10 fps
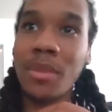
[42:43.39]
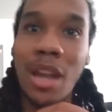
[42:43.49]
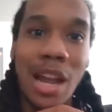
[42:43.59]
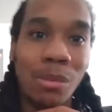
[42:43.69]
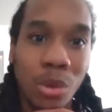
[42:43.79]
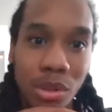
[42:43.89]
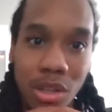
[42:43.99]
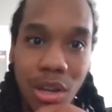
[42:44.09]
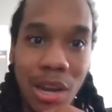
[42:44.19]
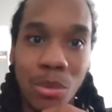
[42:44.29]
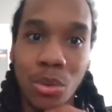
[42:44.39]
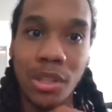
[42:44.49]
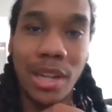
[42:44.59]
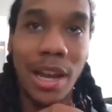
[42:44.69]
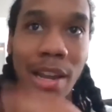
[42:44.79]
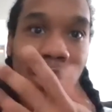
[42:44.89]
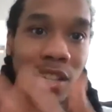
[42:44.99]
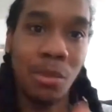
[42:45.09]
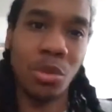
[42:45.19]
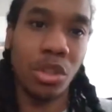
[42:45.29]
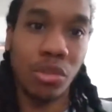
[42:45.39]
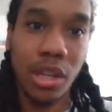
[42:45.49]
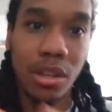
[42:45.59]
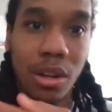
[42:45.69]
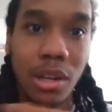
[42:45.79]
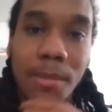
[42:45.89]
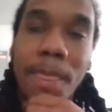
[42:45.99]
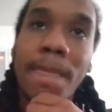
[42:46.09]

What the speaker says: I rolled the die and it comes with a green card.